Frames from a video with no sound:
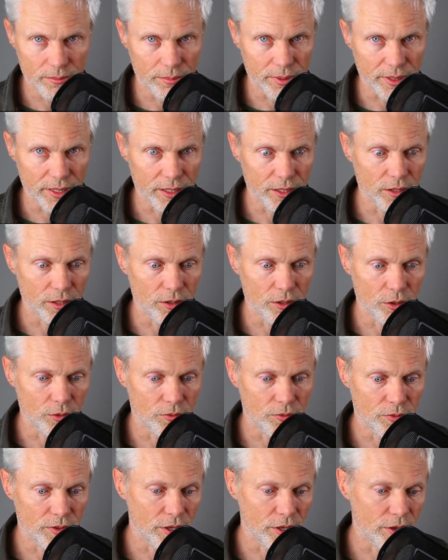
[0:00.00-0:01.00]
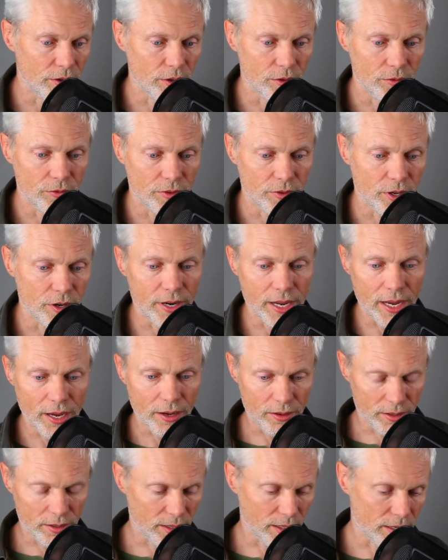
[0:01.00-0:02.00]
but you, you figure you figured
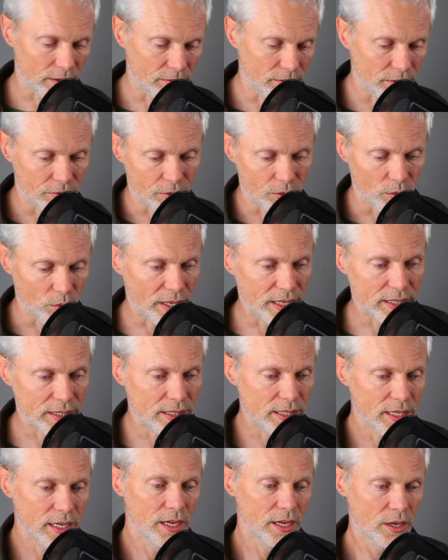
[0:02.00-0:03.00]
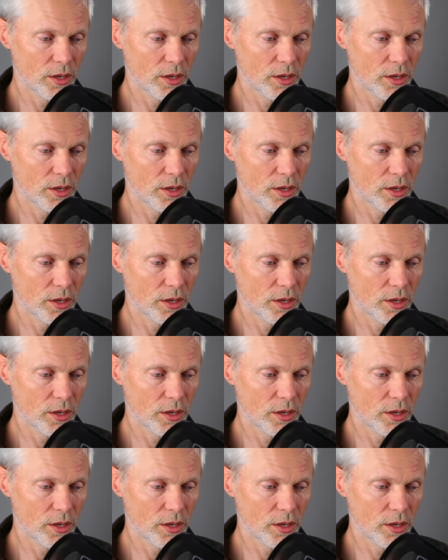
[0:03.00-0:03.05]
out a lot of different ways